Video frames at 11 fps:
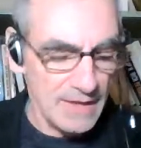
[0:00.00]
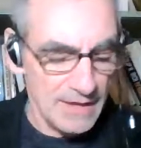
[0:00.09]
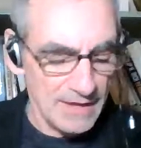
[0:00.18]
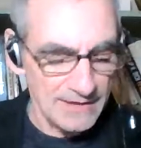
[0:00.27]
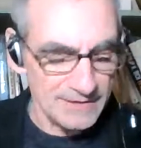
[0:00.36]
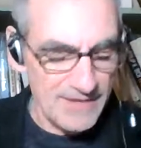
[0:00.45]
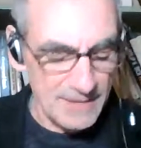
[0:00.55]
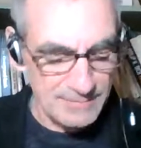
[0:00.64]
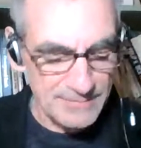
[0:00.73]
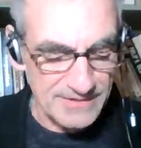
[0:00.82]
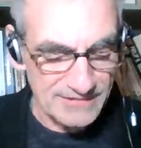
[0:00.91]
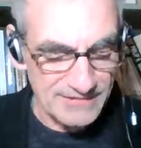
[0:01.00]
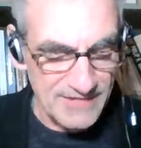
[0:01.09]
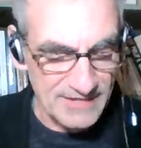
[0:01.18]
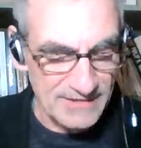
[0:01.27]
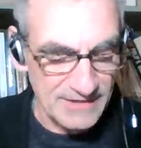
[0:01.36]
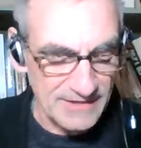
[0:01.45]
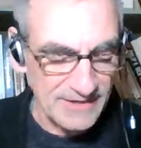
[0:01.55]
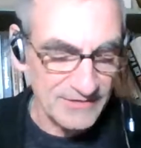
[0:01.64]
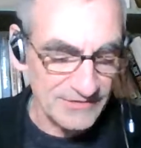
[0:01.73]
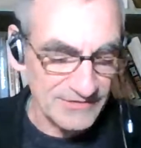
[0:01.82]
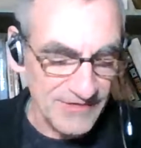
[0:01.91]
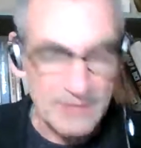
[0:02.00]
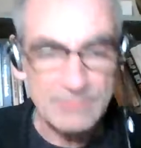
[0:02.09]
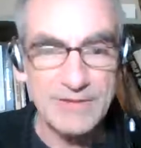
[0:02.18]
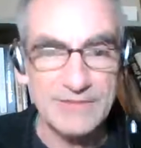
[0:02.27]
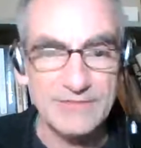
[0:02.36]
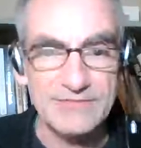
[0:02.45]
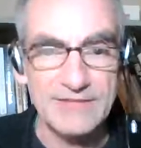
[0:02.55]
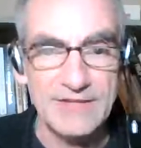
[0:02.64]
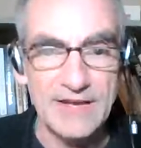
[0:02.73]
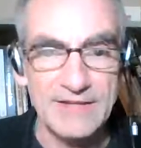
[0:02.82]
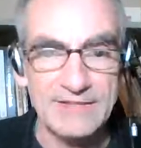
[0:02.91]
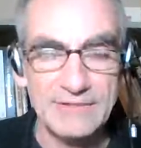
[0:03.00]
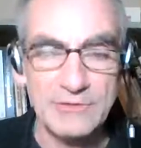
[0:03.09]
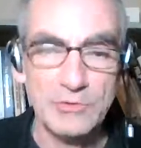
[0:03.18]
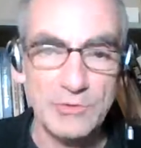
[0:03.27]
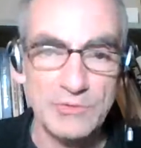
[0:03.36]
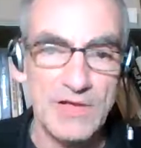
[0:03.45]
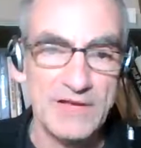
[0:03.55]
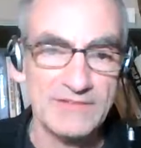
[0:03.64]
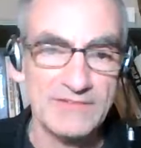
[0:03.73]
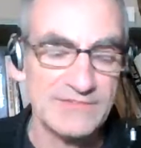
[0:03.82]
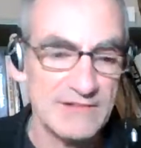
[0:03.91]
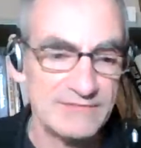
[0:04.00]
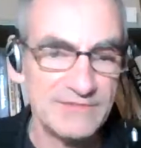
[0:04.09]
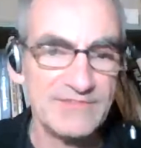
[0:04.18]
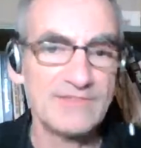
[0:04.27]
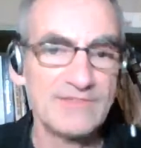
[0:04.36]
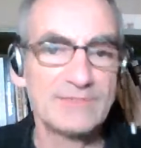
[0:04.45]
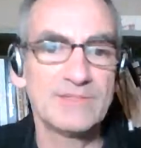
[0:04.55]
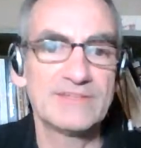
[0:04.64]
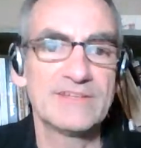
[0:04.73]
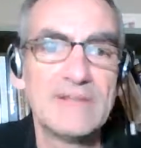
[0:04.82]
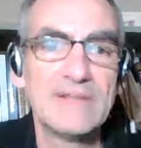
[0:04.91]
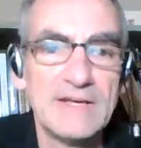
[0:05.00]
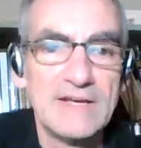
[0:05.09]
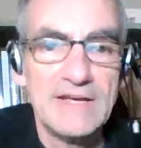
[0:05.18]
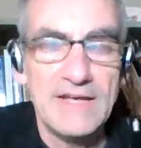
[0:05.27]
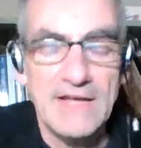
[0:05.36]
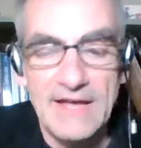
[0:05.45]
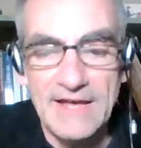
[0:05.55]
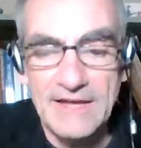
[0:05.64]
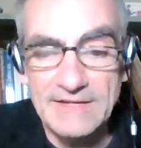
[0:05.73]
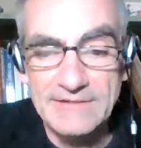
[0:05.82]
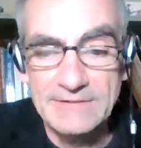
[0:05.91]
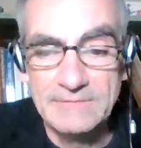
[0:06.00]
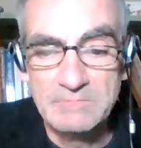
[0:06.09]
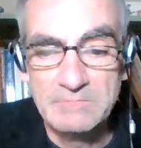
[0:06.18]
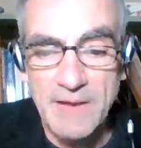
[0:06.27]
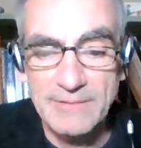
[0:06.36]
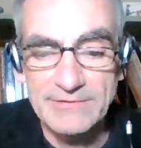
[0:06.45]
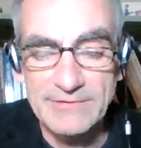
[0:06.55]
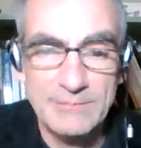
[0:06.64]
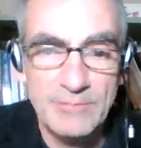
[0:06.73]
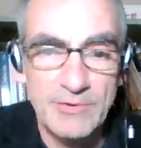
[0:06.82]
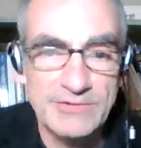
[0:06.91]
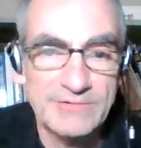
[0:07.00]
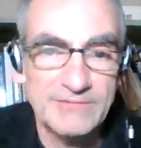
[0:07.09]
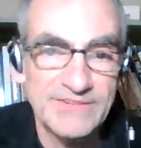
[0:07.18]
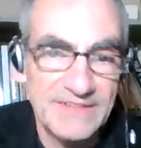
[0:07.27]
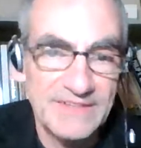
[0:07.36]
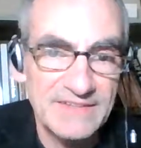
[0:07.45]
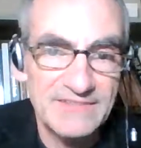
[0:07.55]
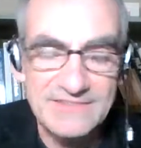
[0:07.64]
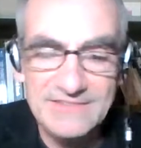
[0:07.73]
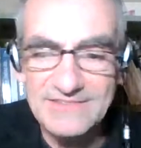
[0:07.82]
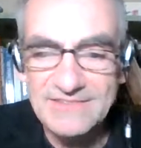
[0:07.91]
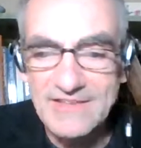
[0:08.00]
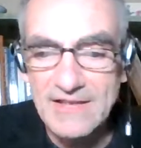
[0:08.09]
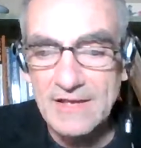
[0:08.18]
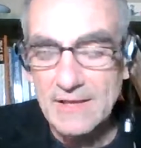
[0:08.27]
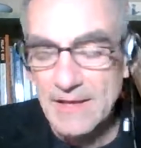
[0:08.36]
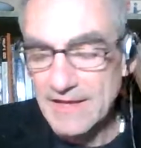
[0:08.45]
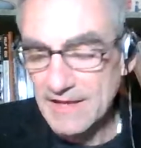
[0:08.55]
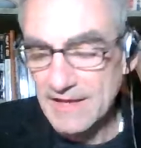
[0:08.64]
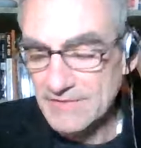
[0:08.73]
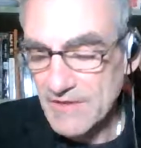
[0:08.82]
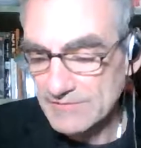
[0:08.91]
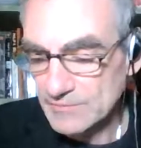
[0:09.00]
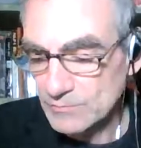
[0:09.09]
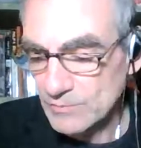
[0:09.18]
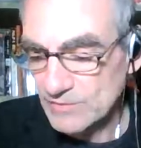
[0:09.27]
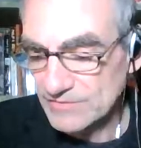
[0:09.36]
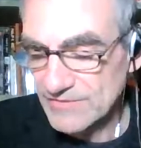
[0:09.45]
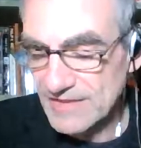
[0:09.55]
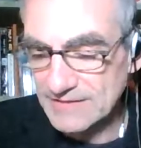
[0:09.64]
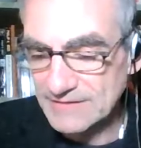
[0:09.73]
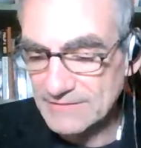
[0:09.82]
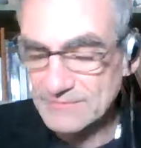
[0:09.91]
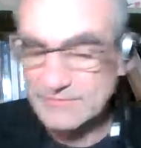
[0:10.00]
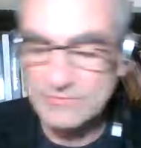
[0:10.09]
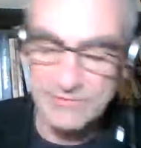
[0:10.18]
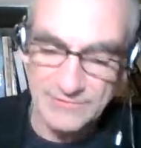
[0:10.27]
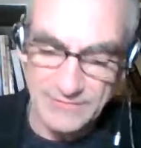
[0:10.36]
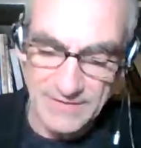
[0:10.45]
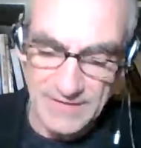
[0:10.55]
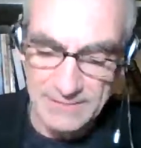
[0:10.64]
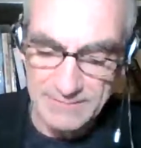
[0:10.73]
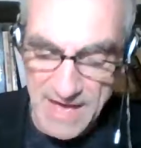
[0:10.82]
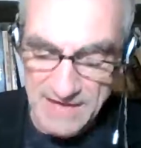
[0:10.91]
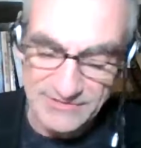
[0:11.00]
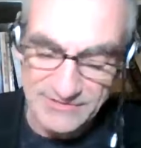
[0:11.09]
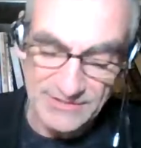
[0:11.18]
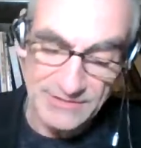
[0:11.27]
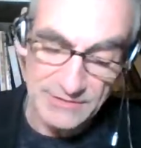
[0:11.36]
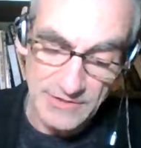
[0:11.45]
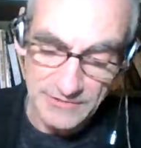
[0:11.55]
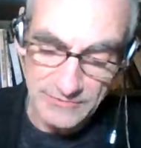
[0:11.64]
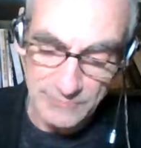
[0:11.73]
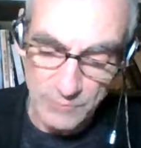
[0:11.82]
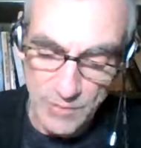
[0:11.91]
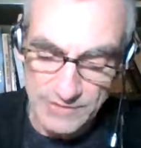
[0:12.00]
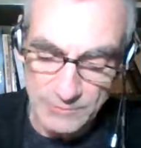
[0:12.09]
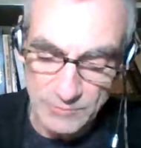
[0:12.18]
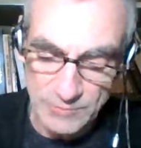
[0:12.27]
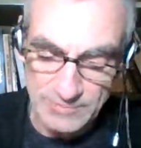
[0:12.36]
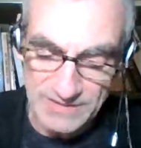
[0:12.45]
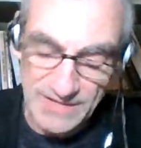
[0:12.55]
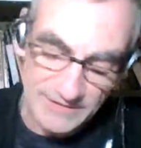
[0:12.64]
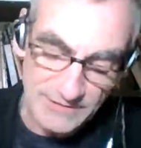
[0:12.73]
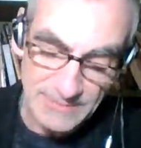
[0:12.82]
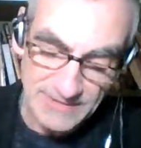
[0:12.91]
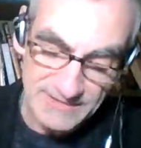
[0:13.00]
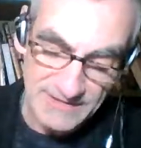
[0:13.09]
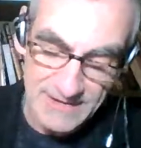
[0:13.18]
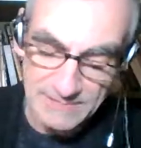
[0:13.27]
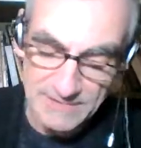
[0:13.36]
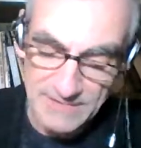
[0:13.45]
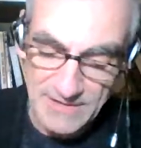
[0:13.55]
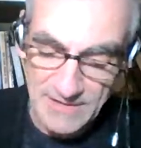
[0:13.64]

Uh, that being said, on those eight months, I did a whole lot of self assessment. And I mean, to the point of ridiculousness, a lot of it was that sort of imagining of what it would be like to be typed,